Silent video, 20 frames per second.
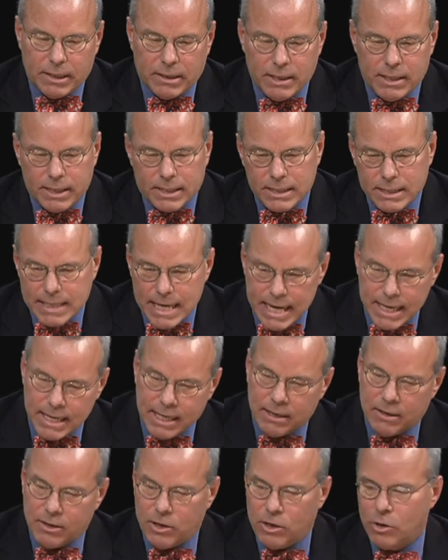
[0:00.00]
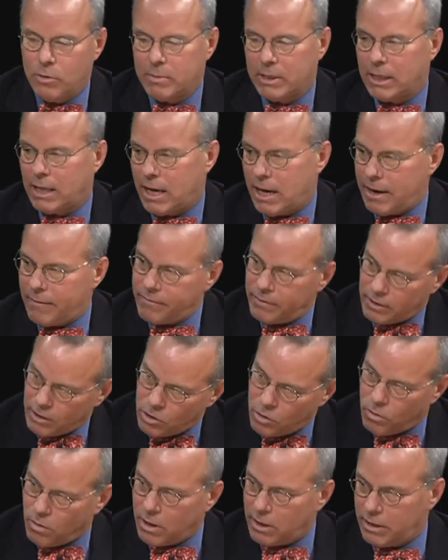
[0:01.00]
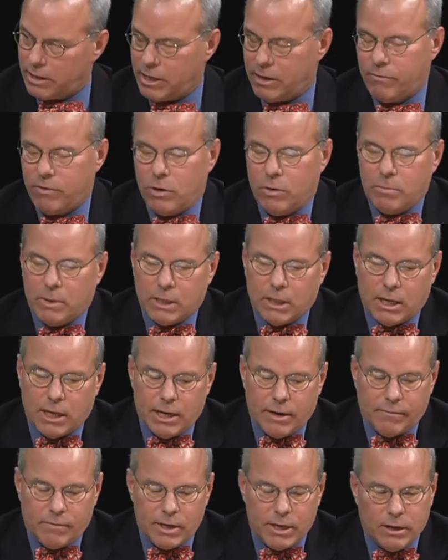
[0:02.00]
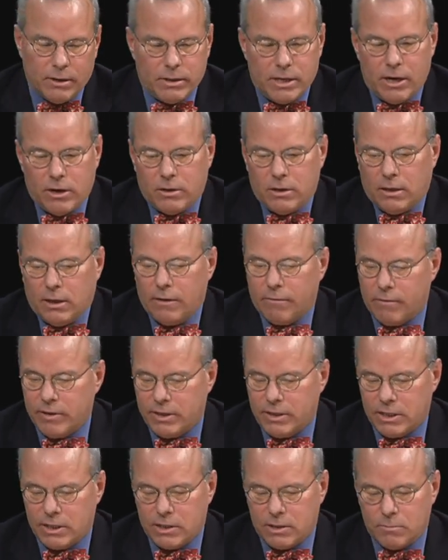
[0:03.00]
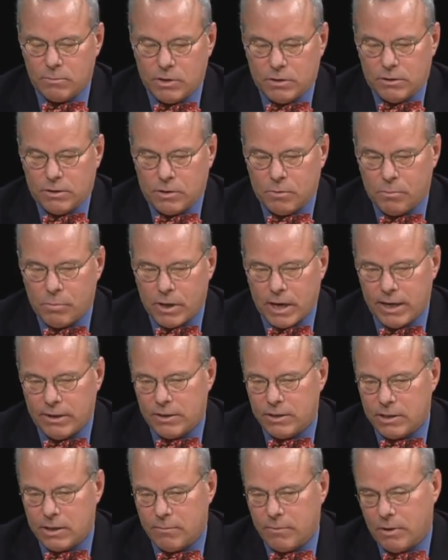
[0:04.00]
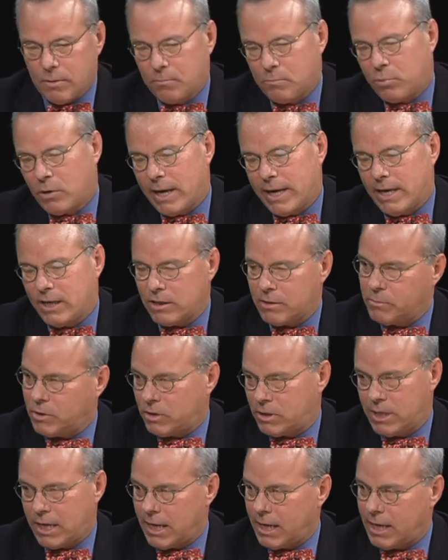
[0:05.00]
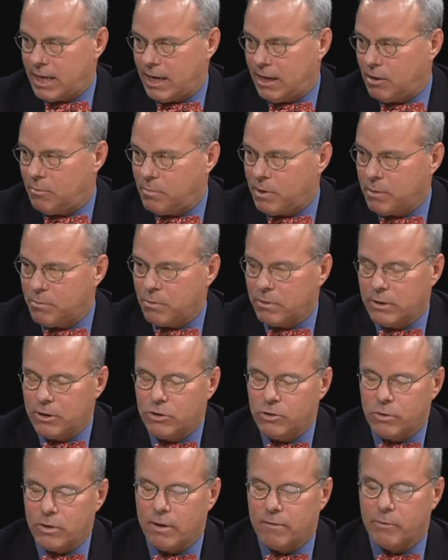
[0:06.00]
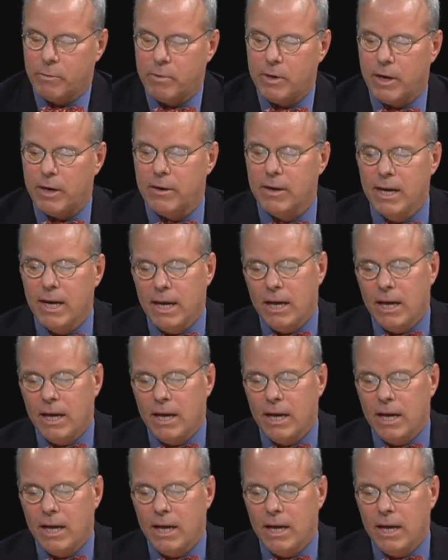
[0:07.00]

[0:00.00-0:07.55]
extending human life and the quality of human life. The healthcare delivery system is comprised of some of the brightest, most dedicated people that you'll ever meet.